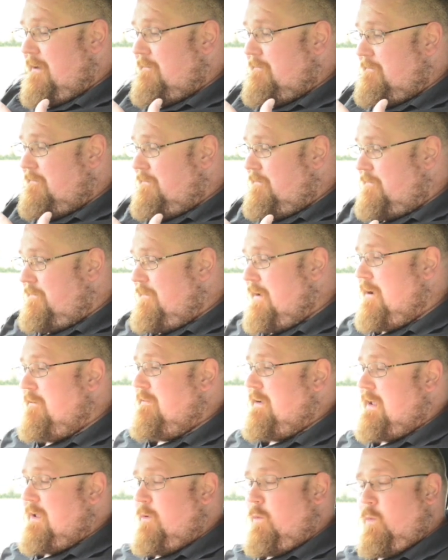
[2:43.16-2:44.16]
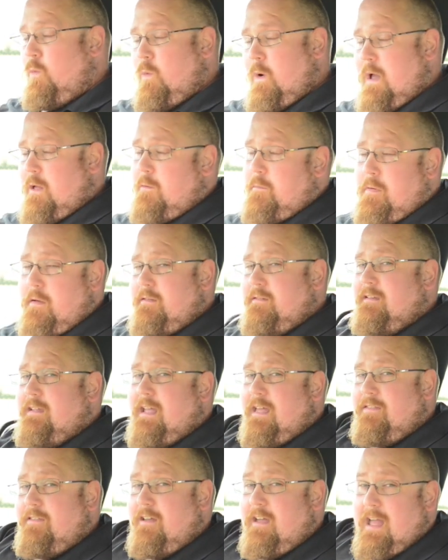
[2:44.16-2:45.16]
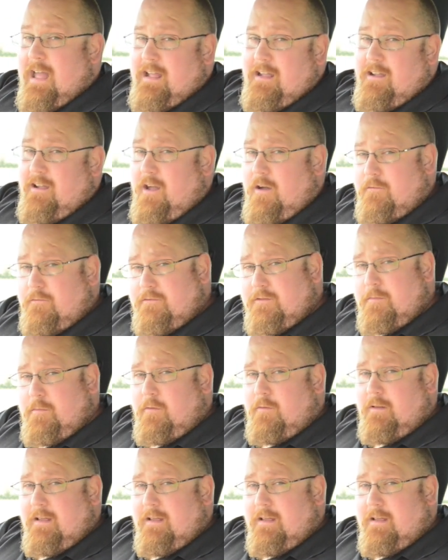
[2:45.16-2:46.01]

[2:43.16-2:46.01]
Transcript: very well put together and comfortable